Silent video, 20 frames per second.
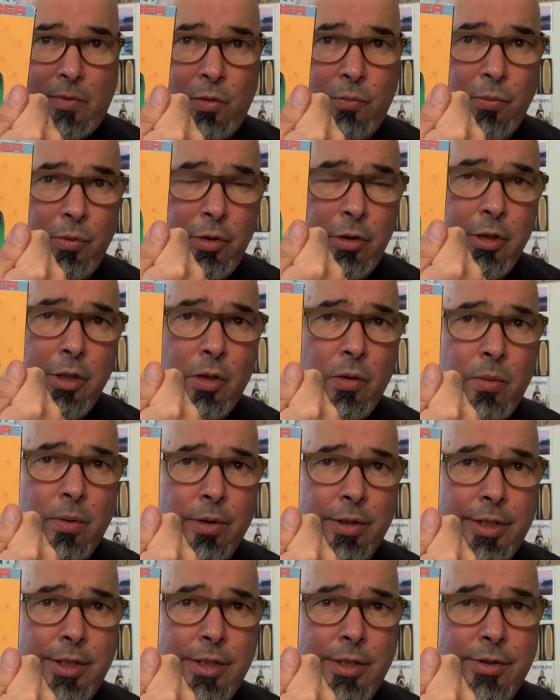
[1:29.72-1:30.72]
really
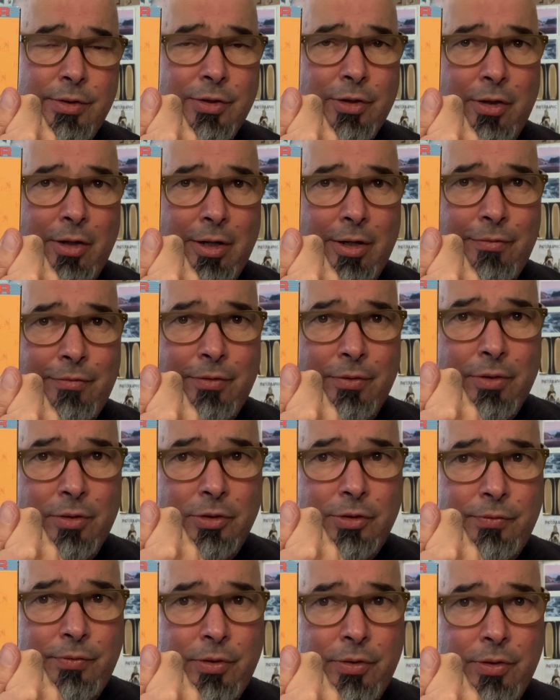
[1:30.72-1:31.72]
quirky guitar for
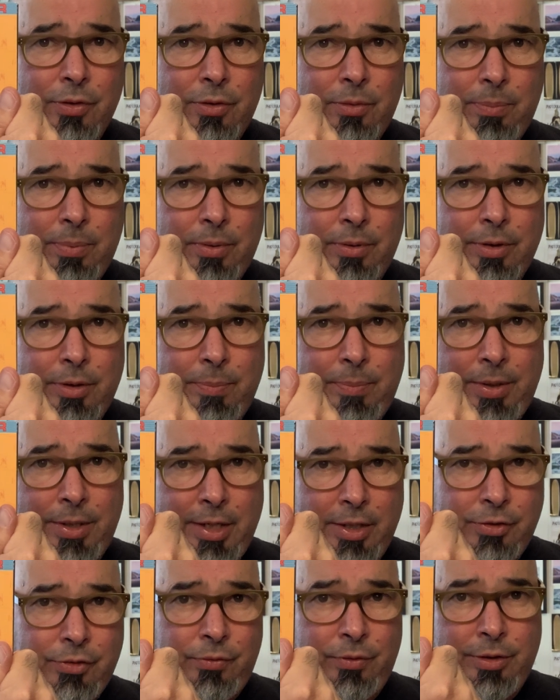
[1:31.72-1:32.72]
those of you that are pretty
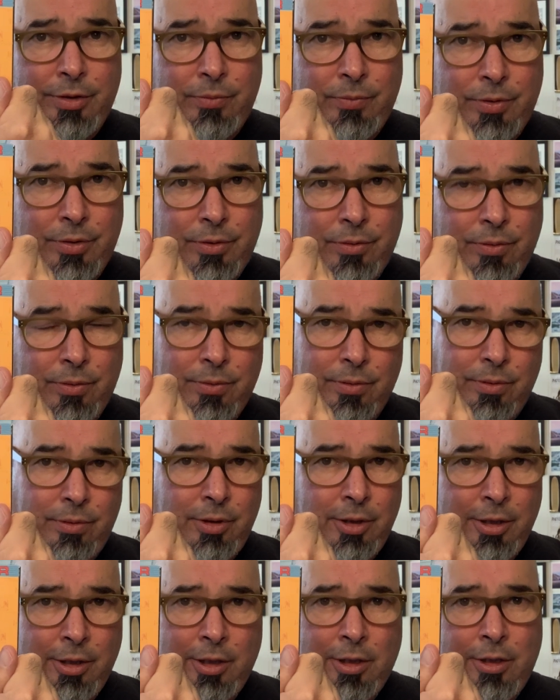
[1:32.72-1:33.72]
pedestrian with your
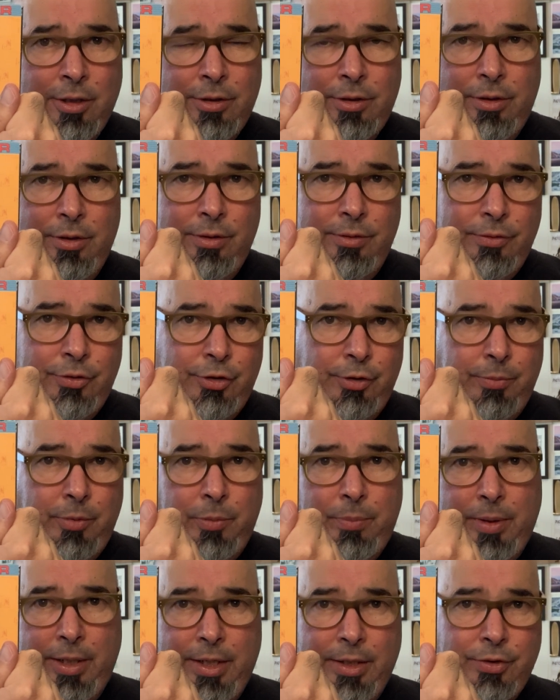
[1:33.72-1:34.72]
whole, Jimmy
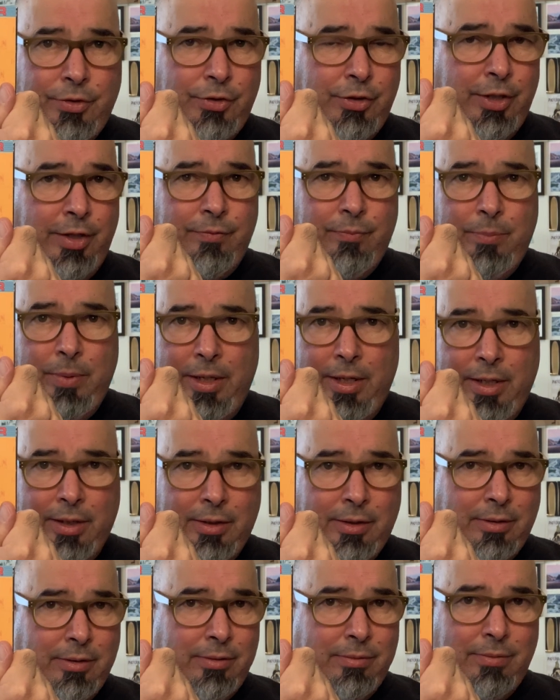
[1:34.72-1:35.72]
Page, Jeff Beck,
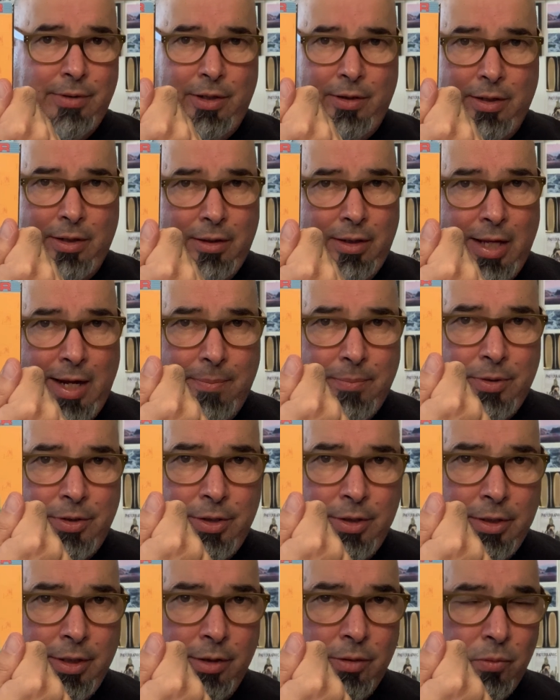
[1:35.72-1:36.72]
Eric
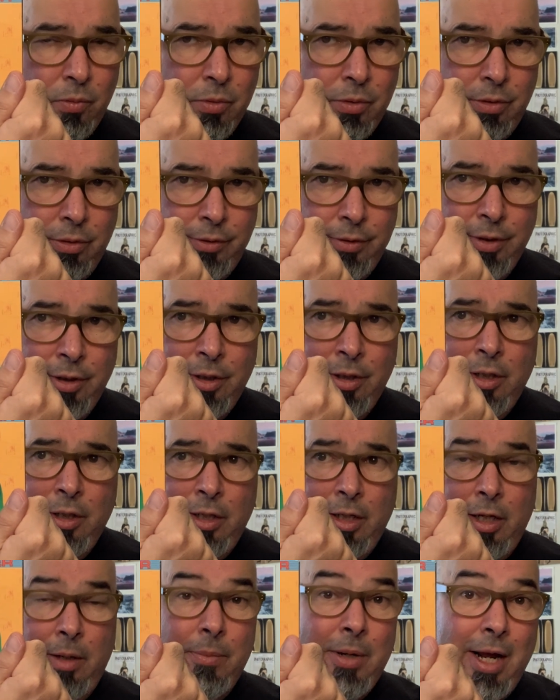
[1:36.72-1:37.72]
Clapton kind of world.
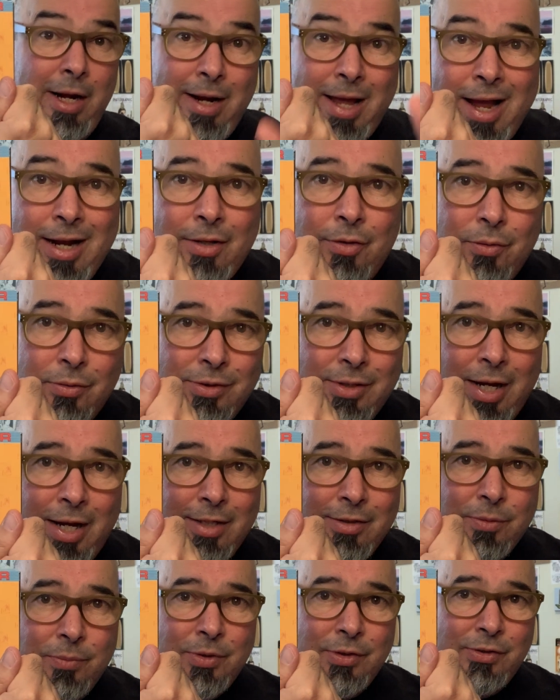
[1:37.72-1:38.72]
And I'm not knocking those
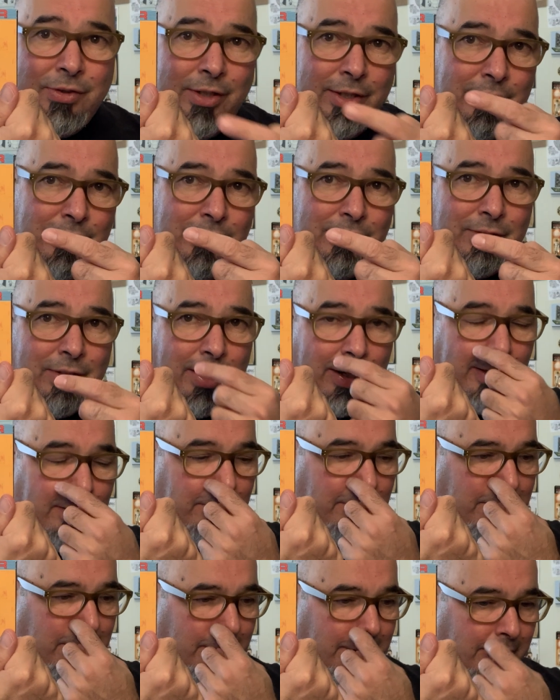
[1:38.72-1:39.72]
guys. I'm just saying this
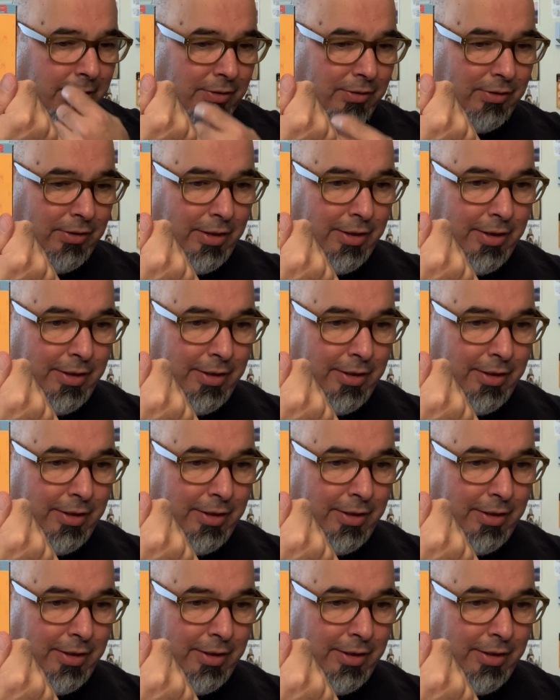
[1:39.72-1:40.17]
guy is